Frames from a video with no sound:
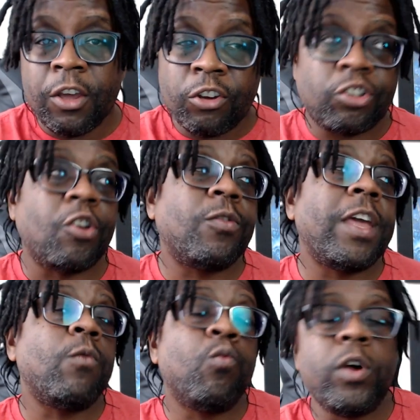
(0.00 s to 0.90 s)
so
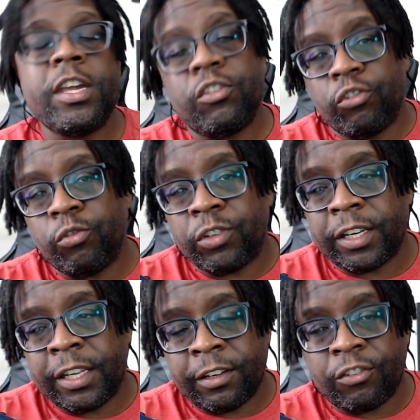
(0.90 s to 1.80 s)
they wouldn't use
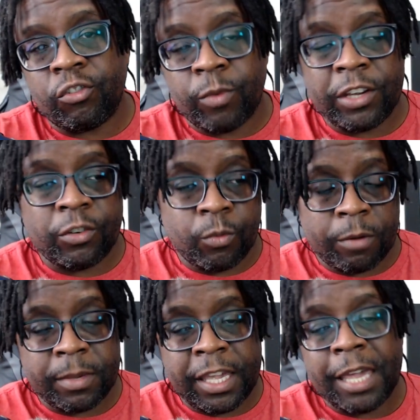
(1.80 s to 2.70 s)
it in a situation where
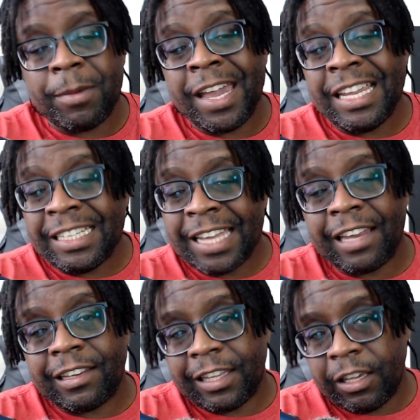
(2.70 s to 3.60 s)
it became a
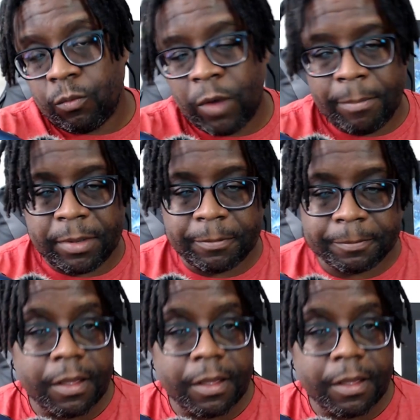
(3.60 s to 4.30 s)
deadly weapon.